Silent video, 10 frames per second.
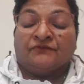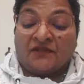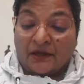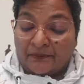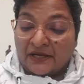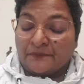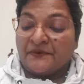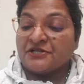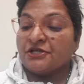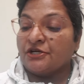the blood
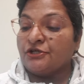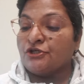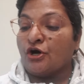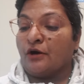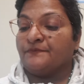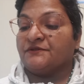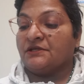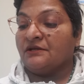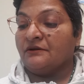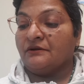pressure
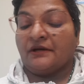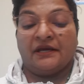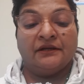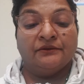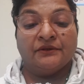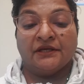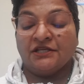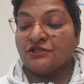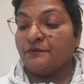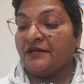drops. Okay, during
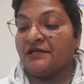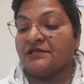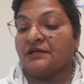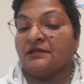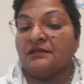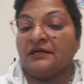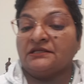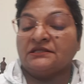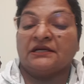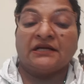inspiration. That
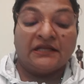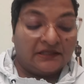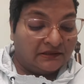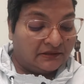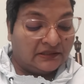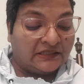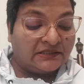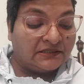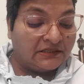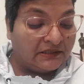
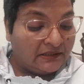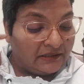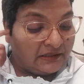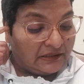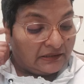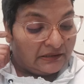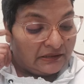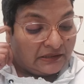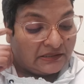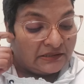is
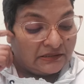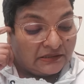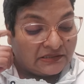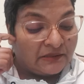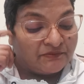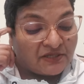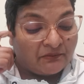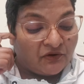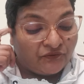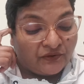a
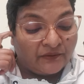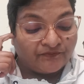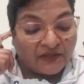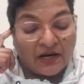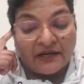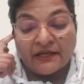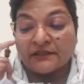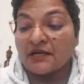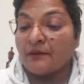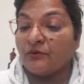symptom of a
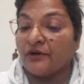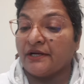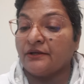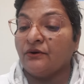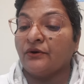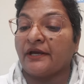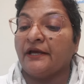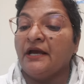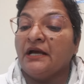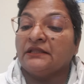cardiac tamponade.
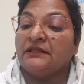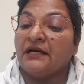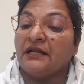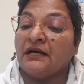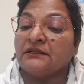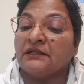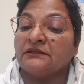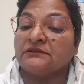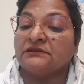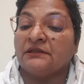Okay, then
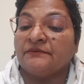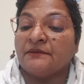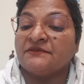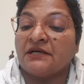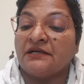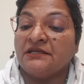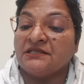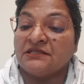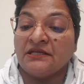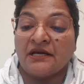other symptoms are
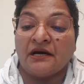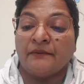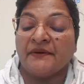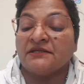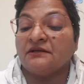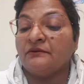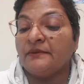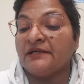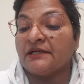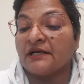dyspnea. Patient will
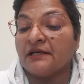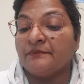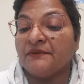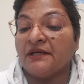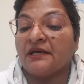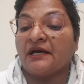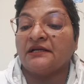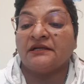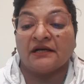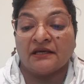be tachypneic
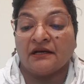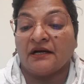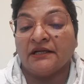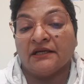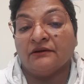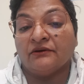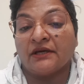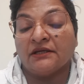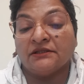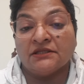and tachycardic.
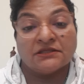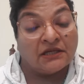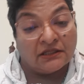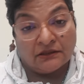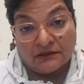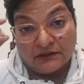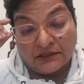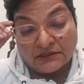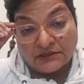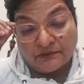Okay, these are
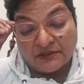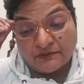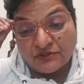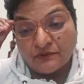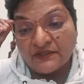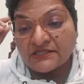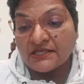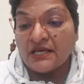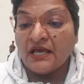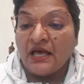the symptoms you will
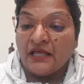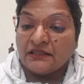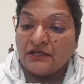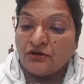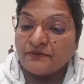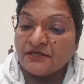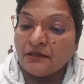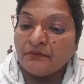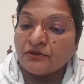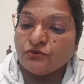see. Then option
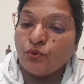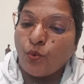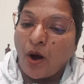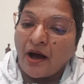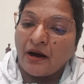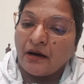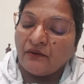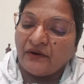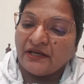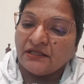number 2,
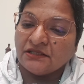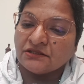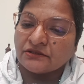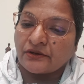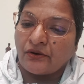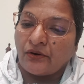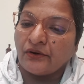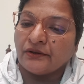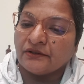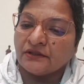why it is
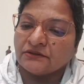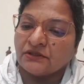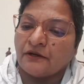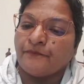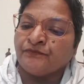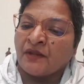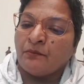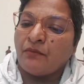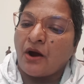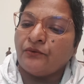wrong. So
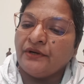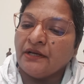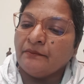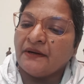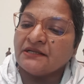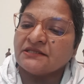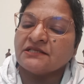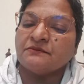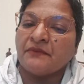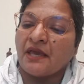bounding
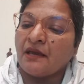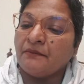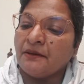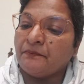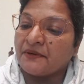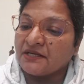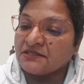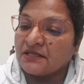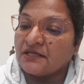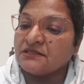pulses may be
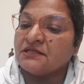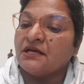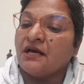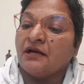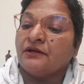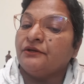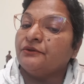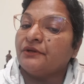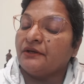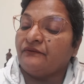present
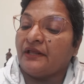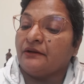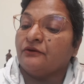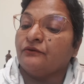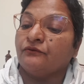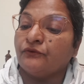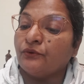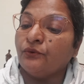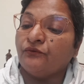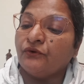during when
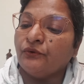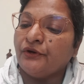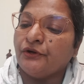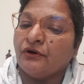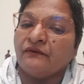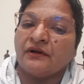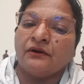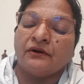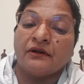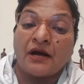fluid
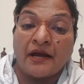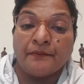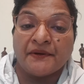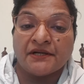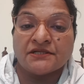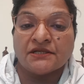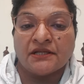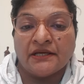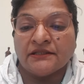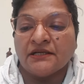overload or hypertension,
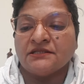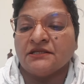like that